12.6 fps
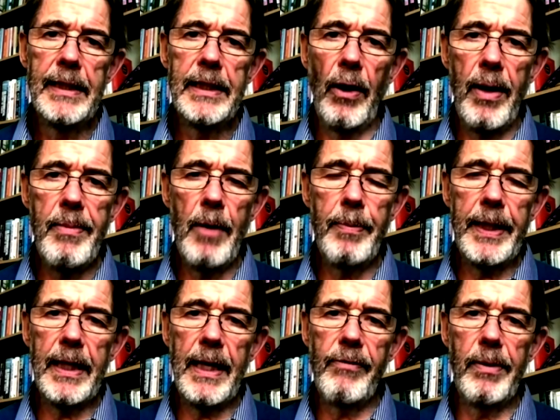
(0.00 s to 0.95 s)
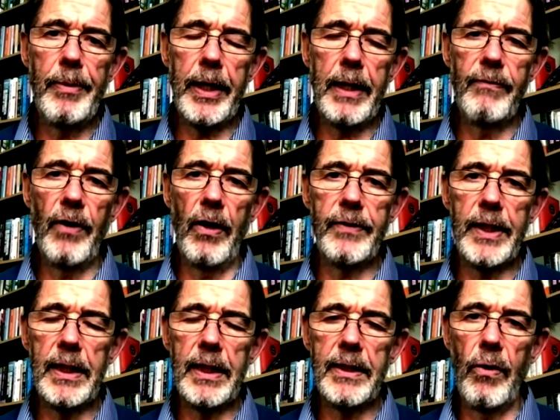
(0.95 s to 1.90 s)
So I'm hoping that everybody involved
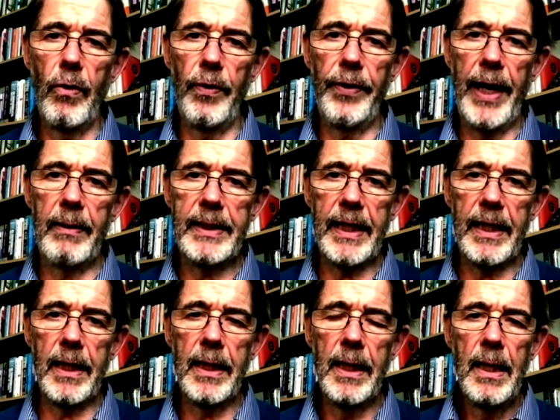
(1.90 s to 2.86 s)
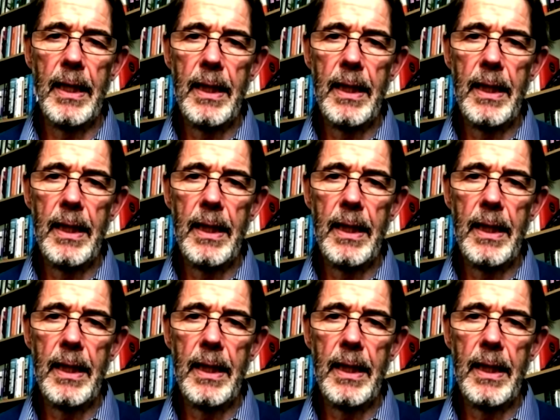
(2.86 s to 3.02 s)
in this call now is in a